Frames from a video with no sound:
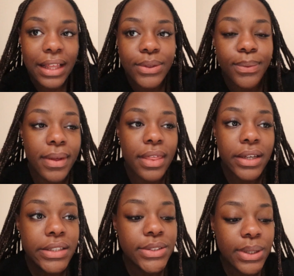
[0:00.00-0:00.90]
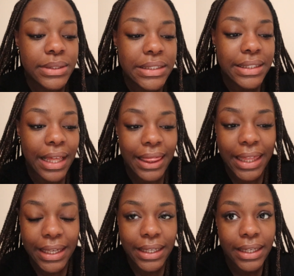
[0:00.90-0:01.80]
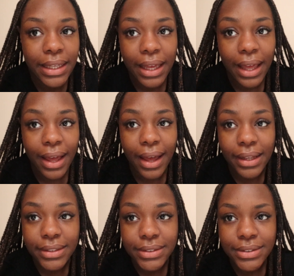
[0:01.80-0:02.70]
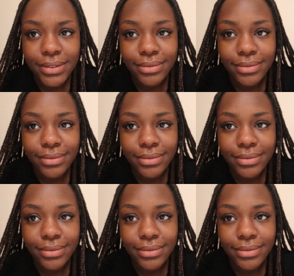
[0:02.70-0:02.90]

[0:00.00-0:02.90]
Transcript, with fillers: It's with a consultant, I think. And